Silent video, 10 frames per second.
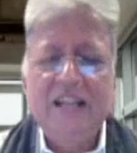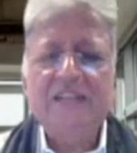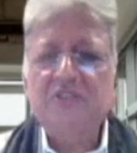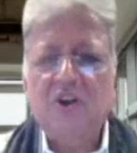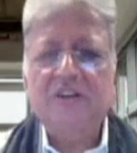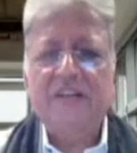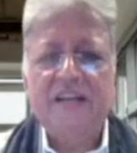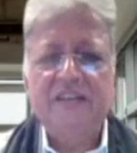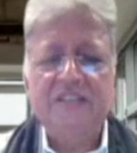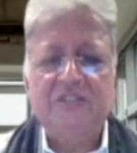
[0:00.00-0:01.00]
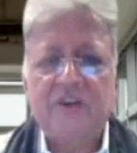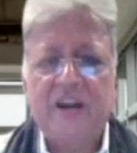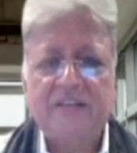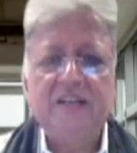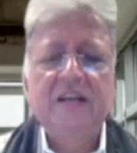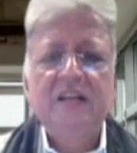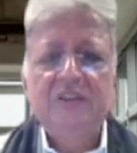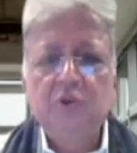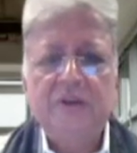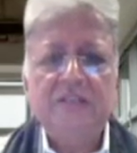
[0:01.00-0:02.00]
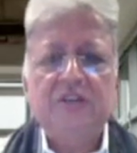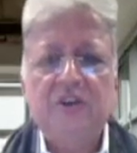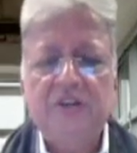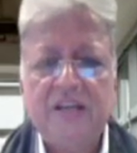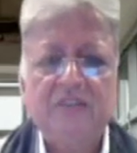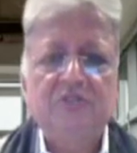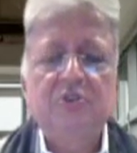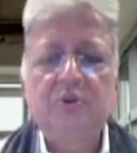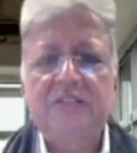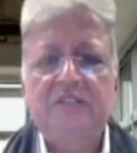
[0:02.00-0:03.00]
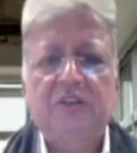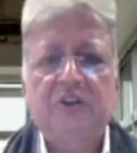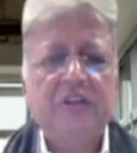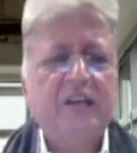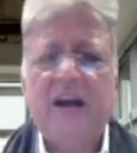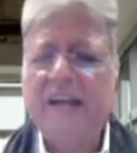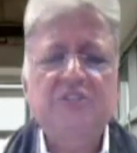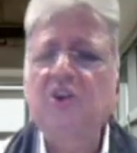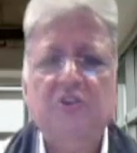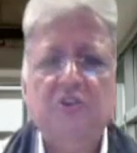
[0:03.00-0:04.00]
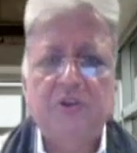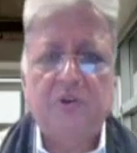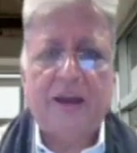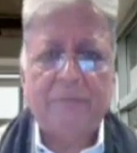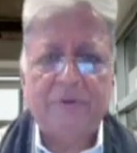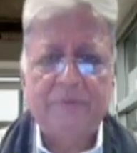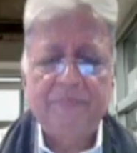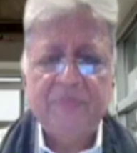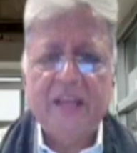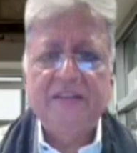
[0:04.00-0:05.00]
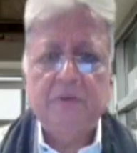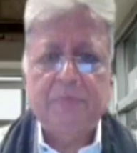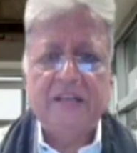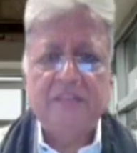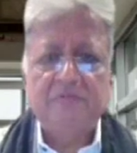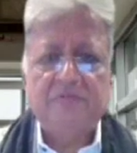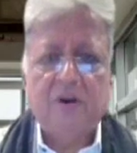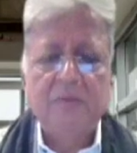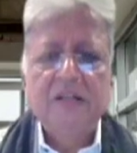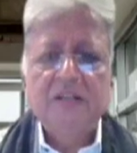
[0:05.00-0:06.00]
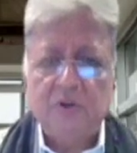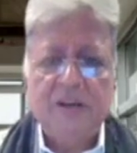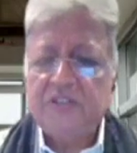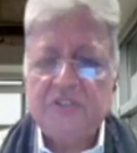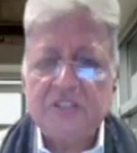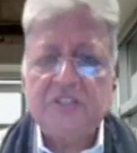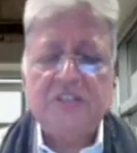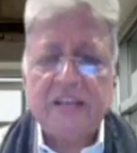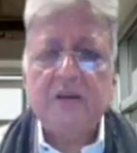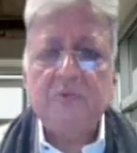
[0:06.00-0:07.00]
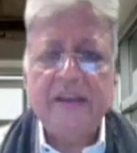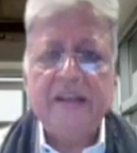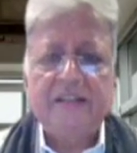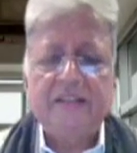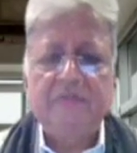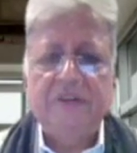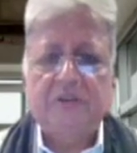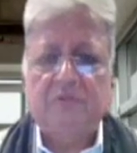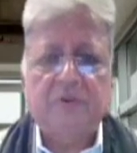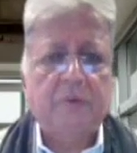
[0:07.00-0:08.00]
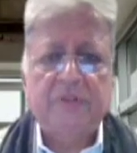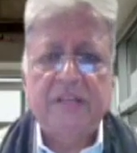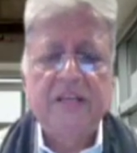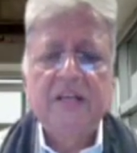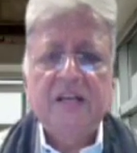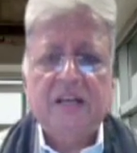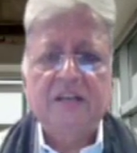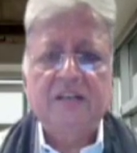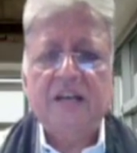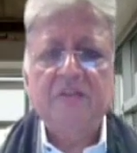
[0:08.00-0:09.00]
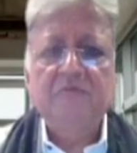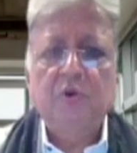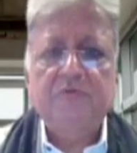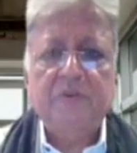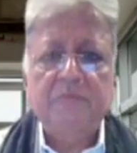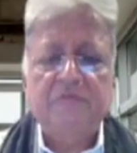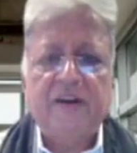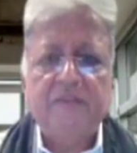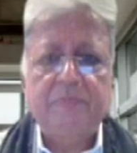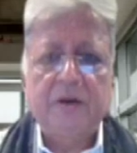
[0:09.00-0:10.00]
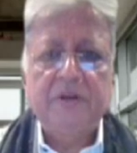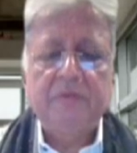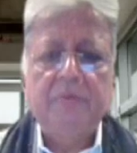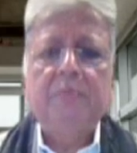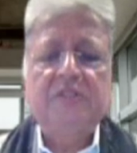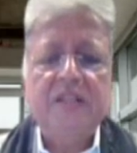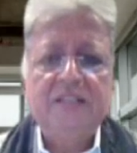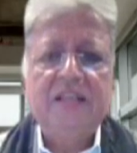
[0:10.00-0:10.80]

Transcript: Let's not get distracted. UN Security Council, UN Security Council. It's not going to happen in the present form. So let's just take away the veto from the concurring vote from the 5 permanent members and